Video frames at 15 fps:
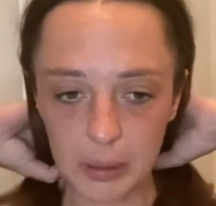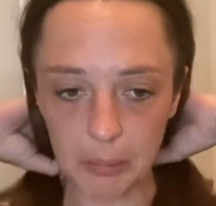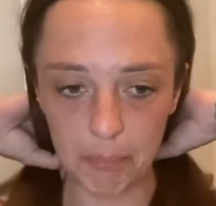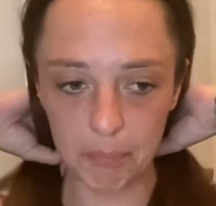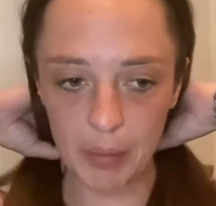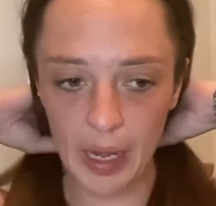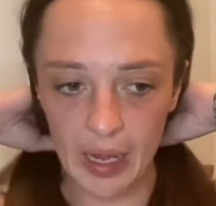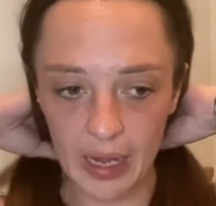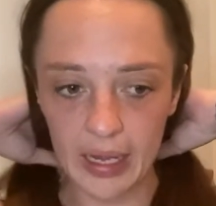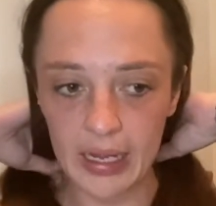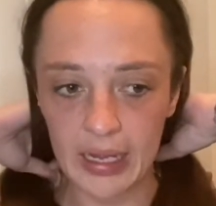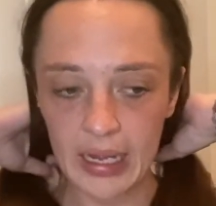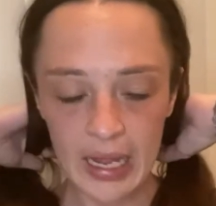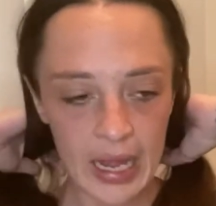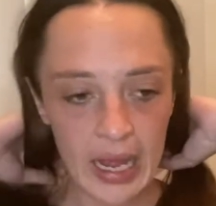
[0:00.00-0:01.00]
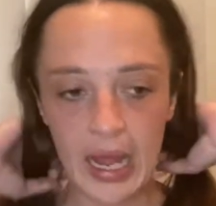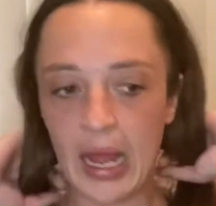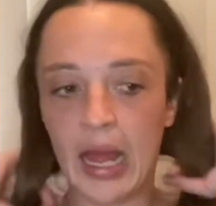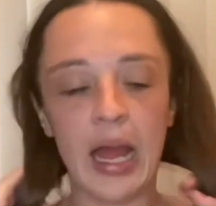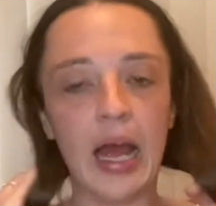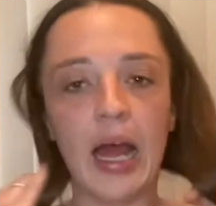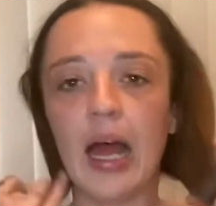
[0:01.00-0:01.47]
But
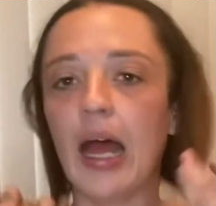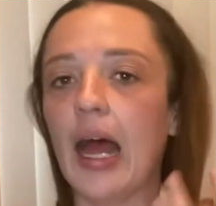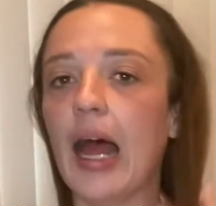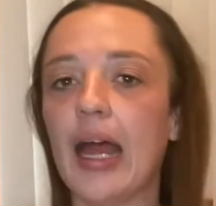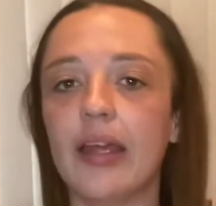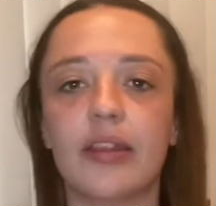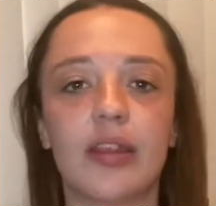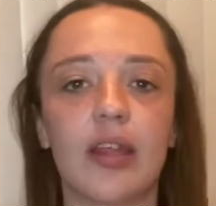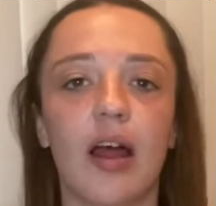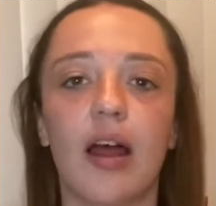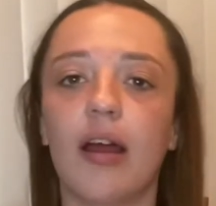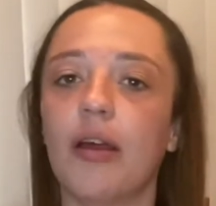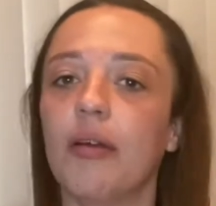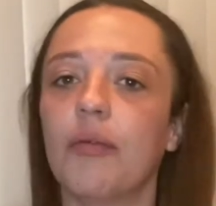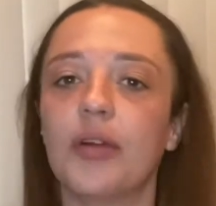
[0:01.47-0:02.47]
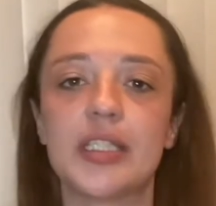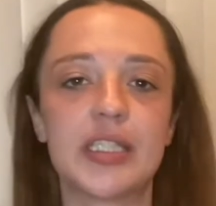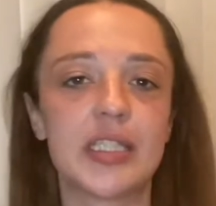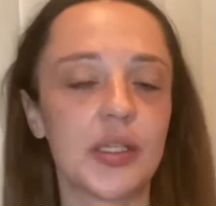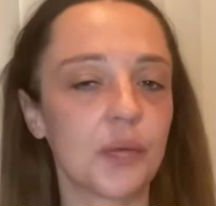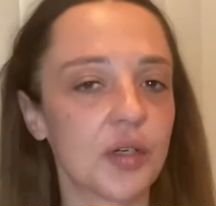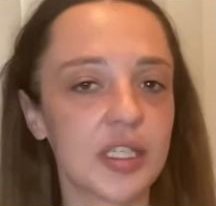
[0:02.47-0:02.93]
I thought, what's
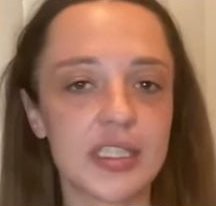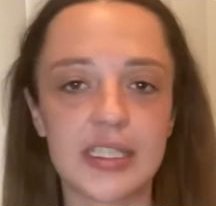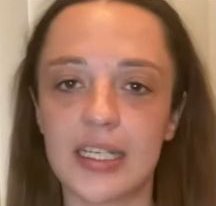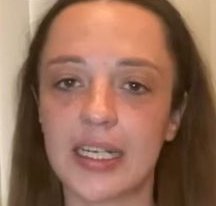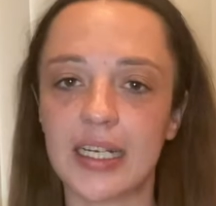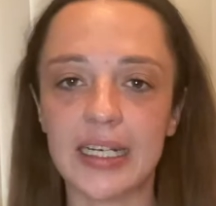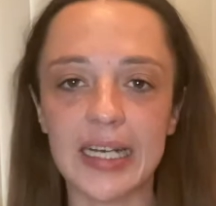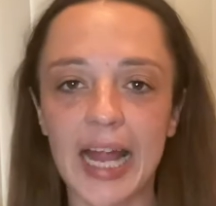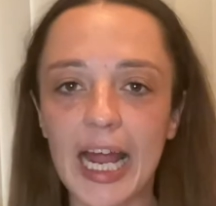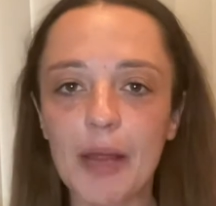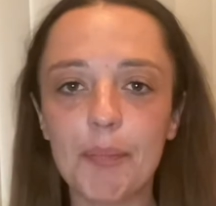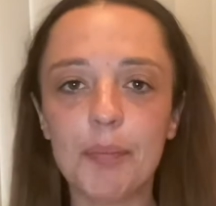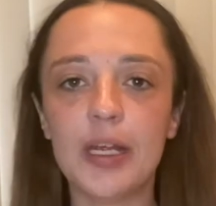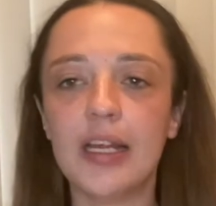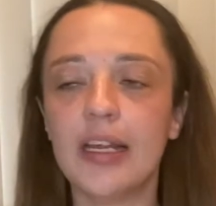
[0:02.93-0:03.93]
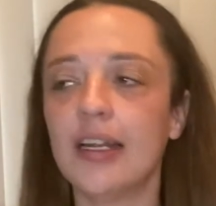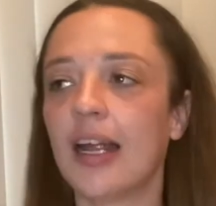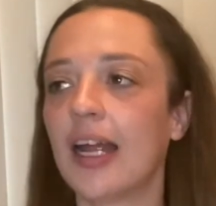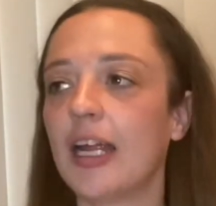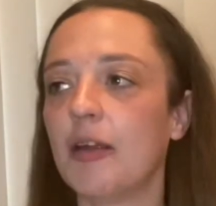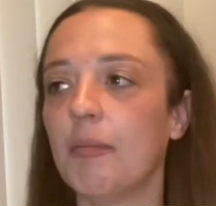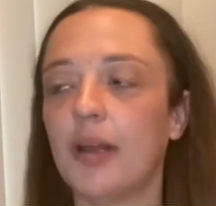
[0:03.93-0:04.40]
the worst that can happen?
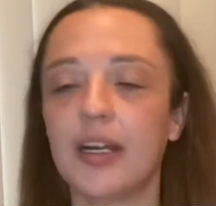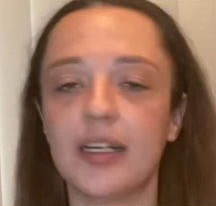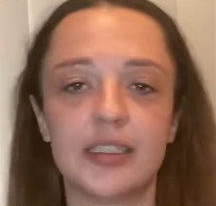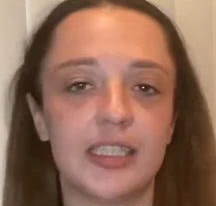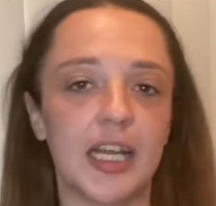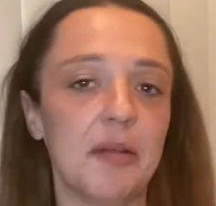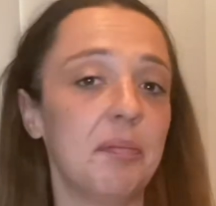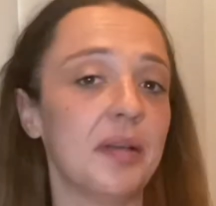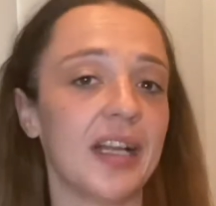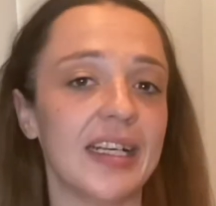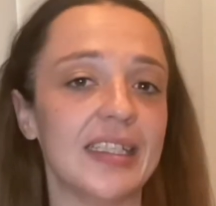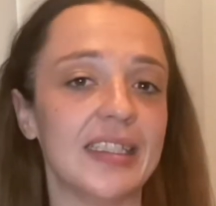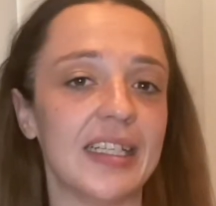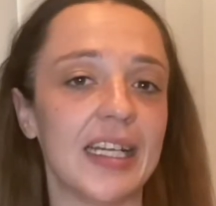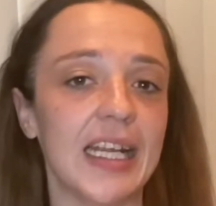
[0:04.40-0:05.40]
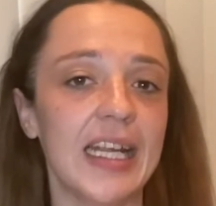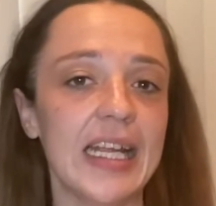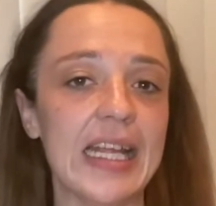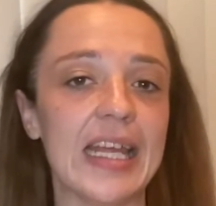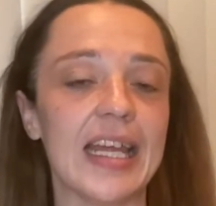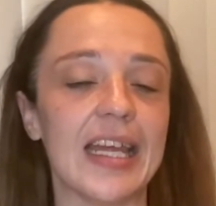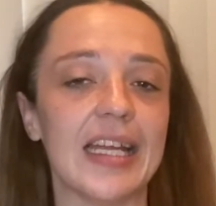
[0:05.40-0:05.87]
I bucked up and I did it,
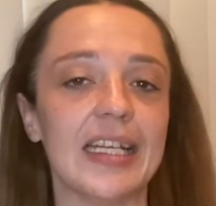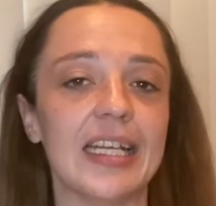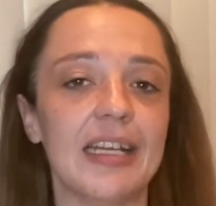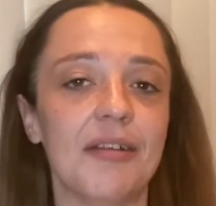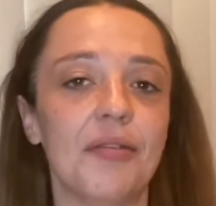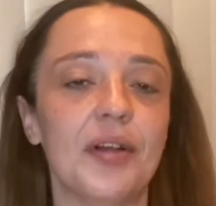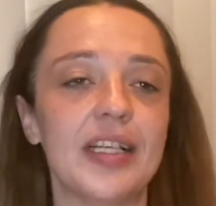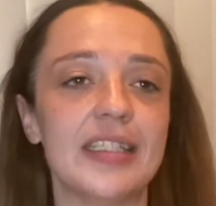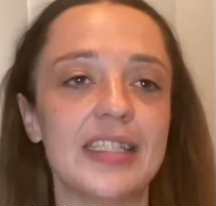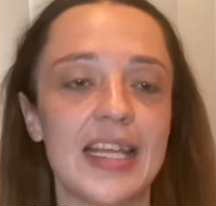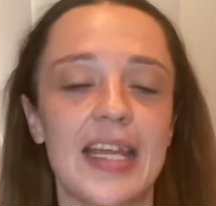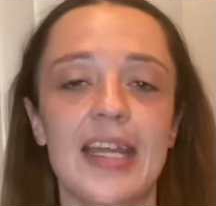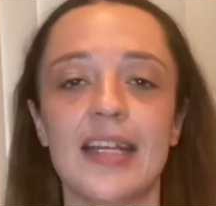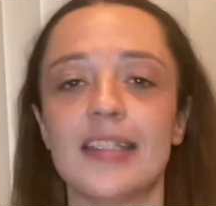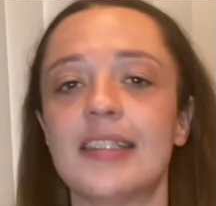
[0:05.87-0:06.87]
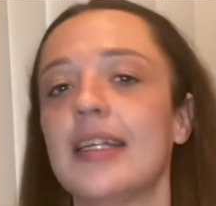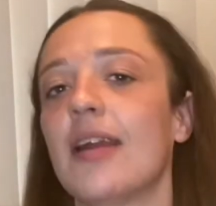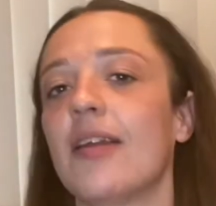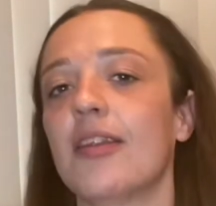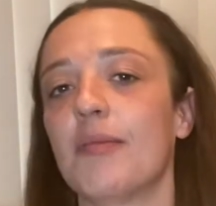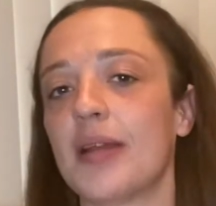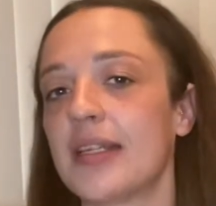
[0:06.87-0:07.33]
and it was hands
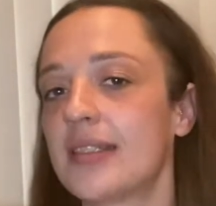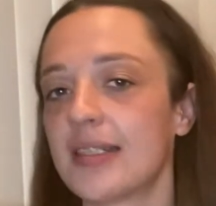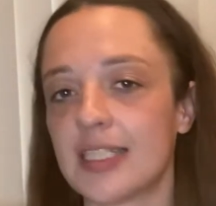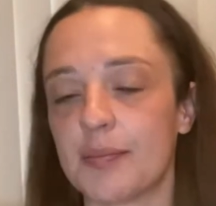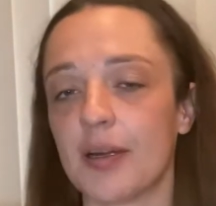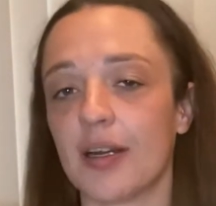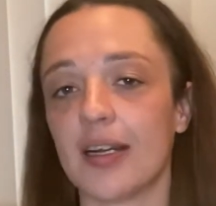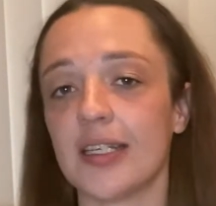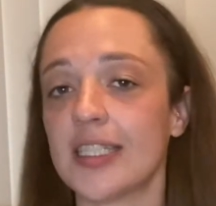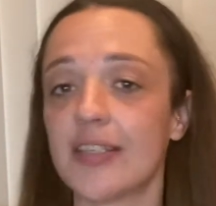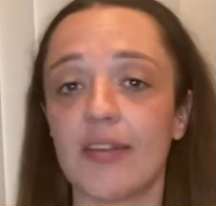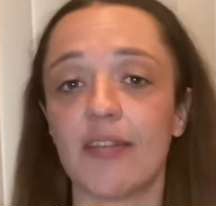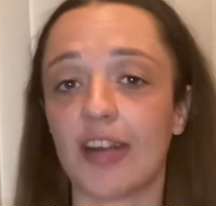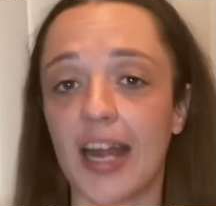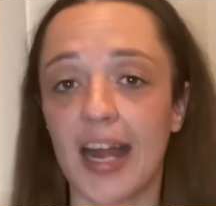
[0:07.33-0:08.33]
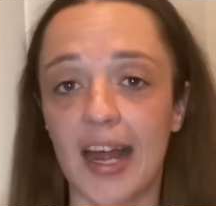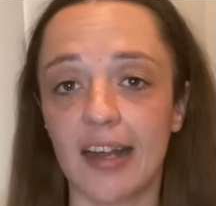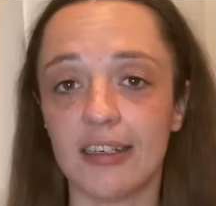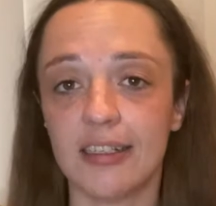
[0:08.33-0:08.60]
down the best experience I've ever had.